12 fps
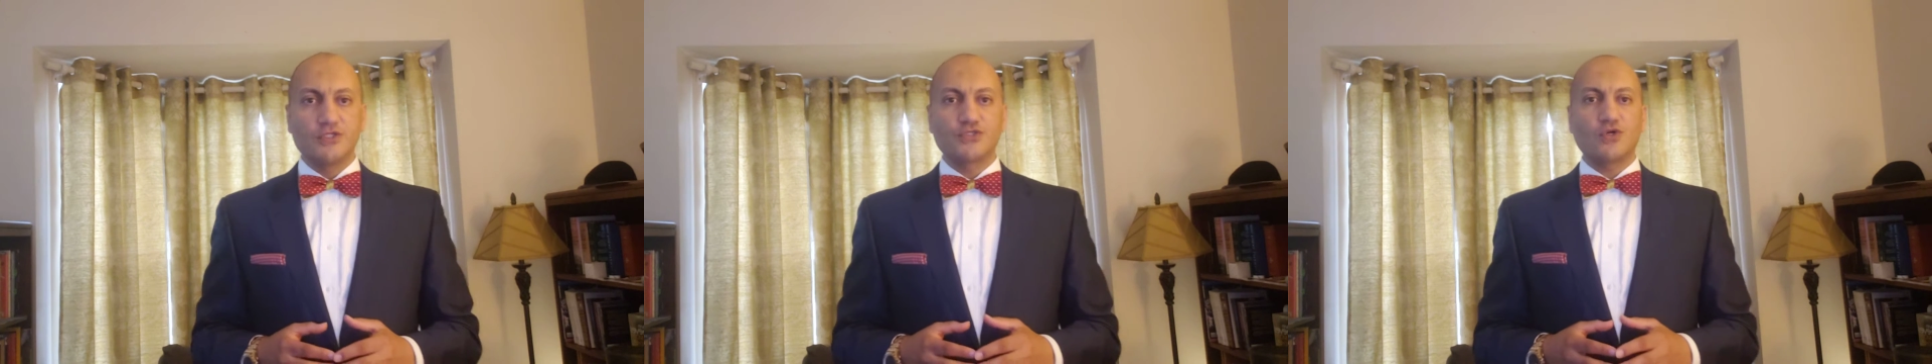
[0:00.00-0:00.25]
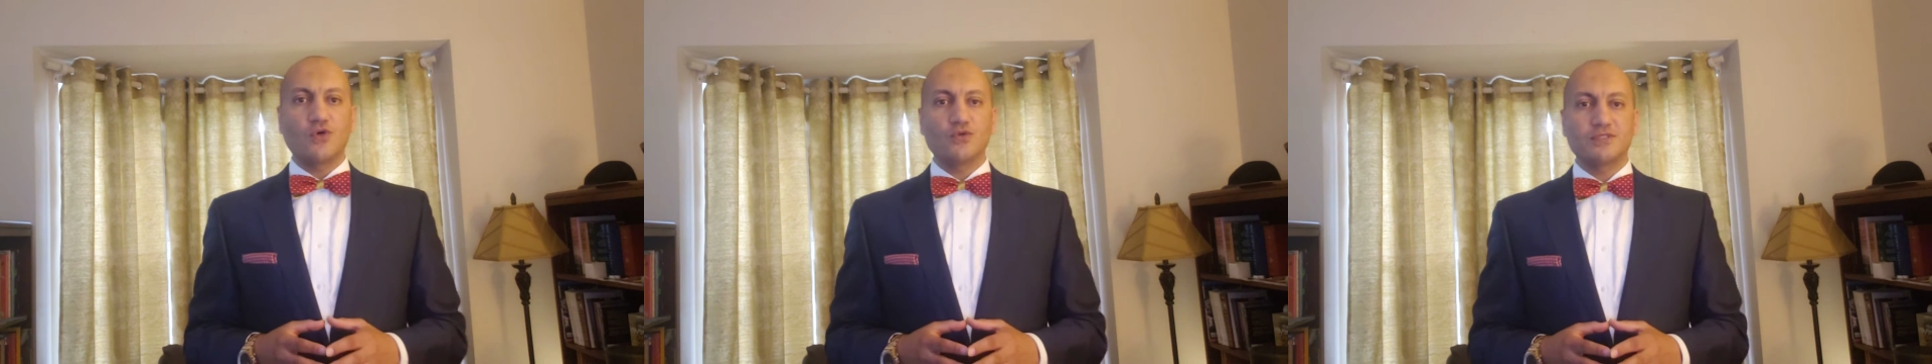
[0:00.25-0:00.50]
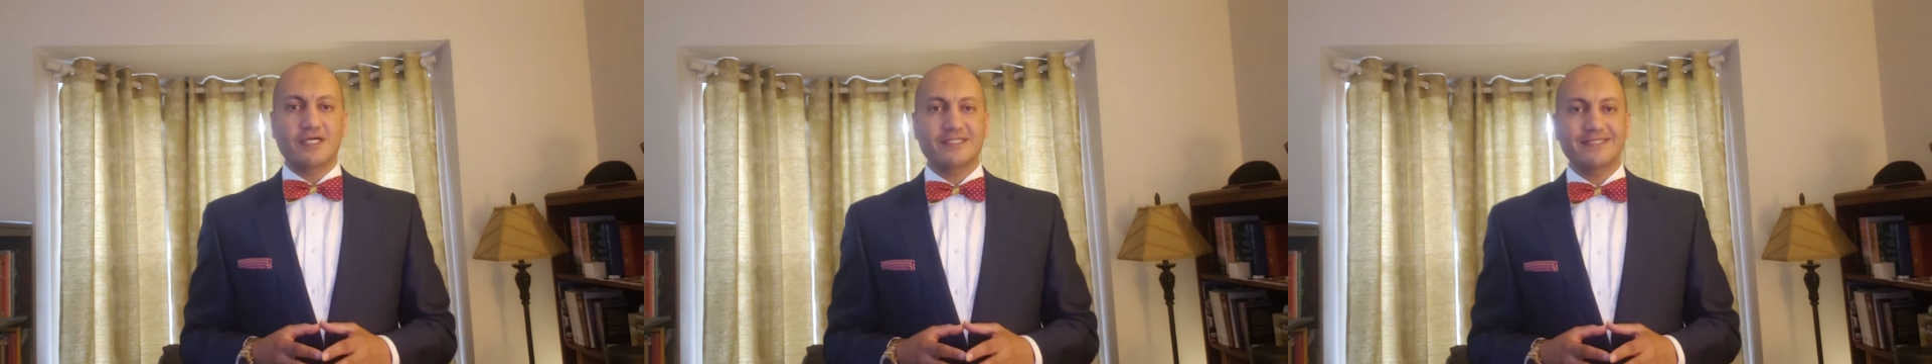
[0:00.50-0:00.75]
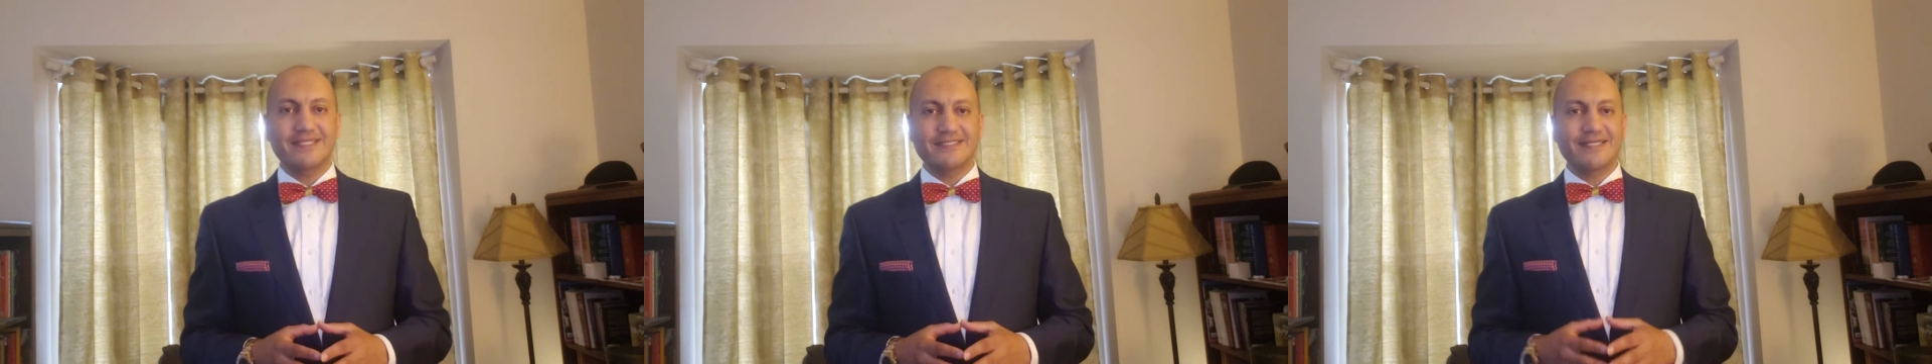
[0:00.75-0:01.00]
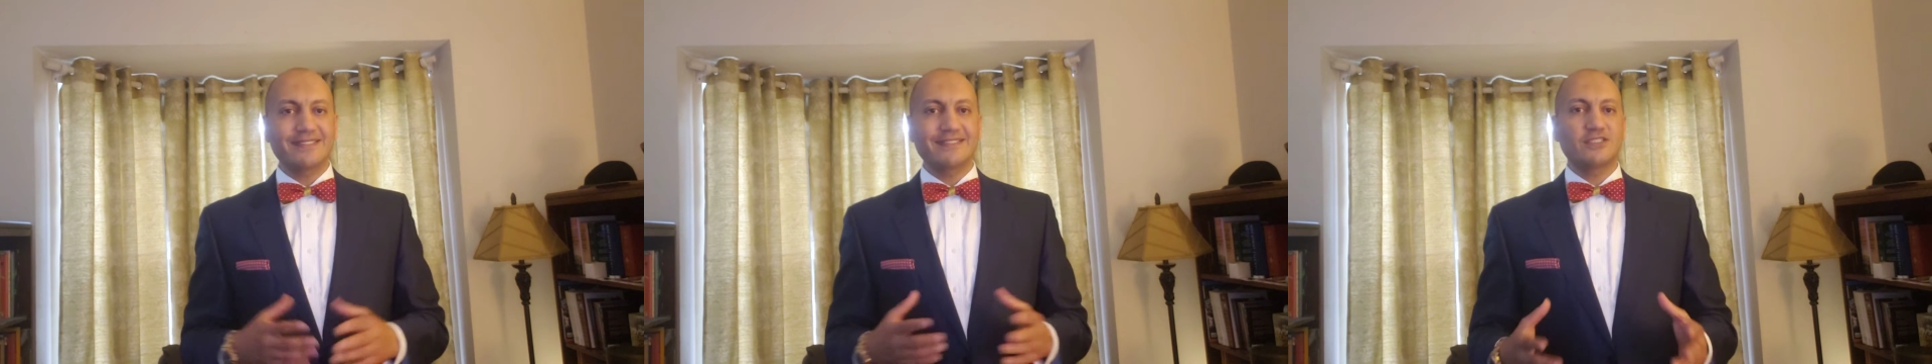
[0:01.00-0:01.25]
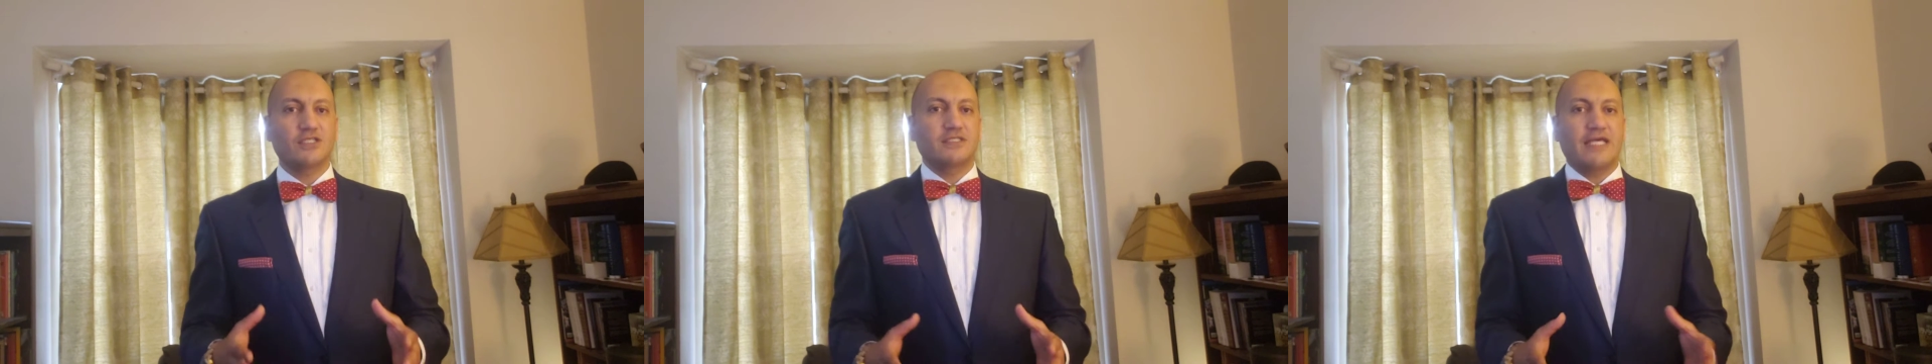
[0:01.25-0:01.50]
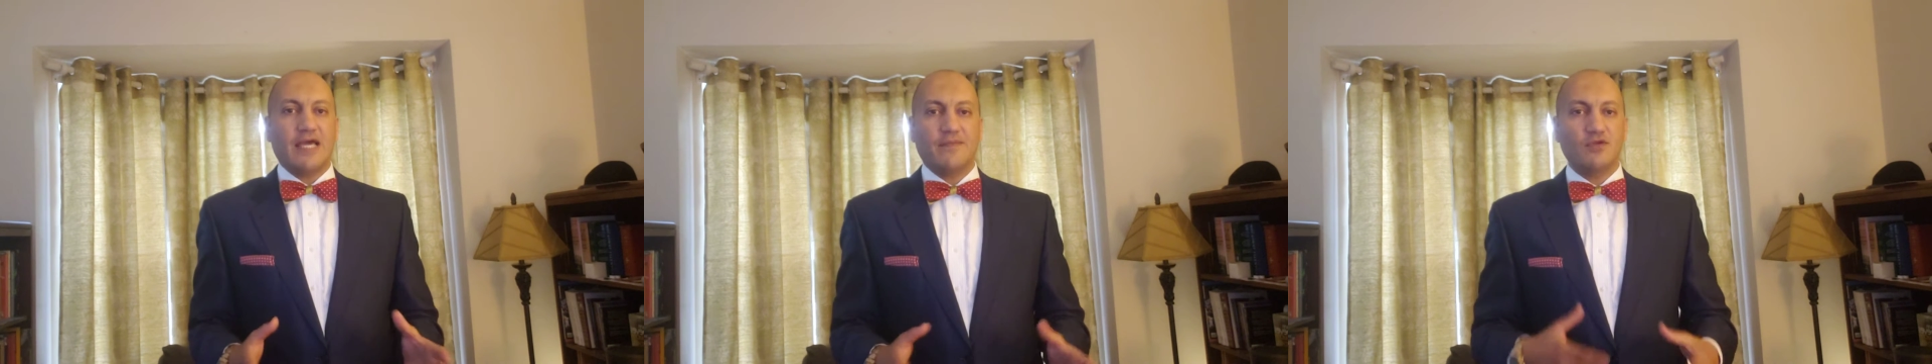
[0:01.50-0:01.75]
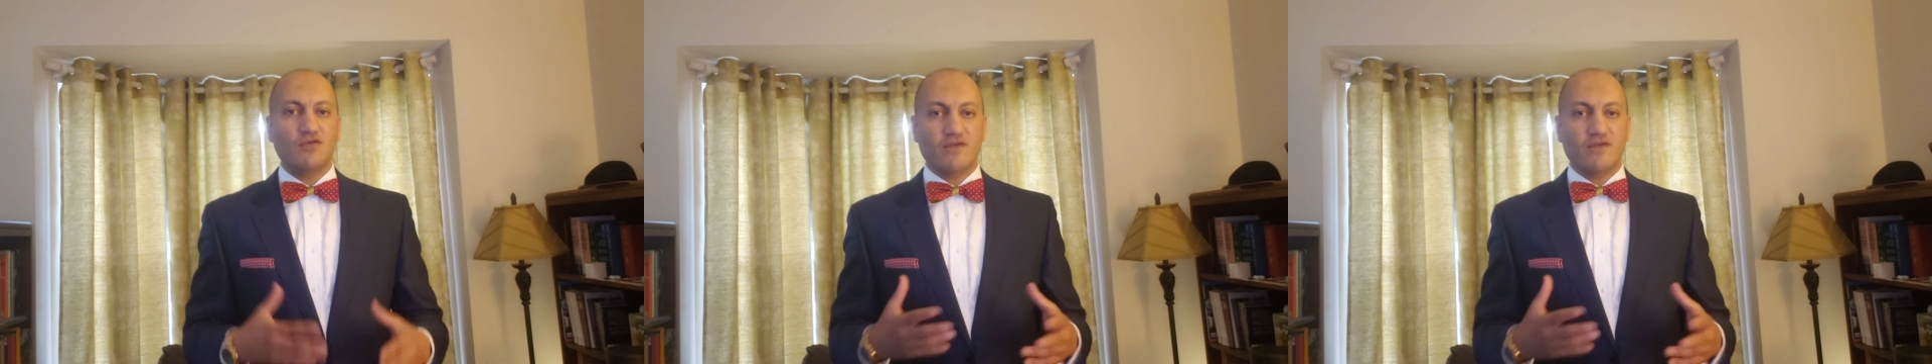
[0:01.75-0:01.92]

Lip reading: So success doesn't just happen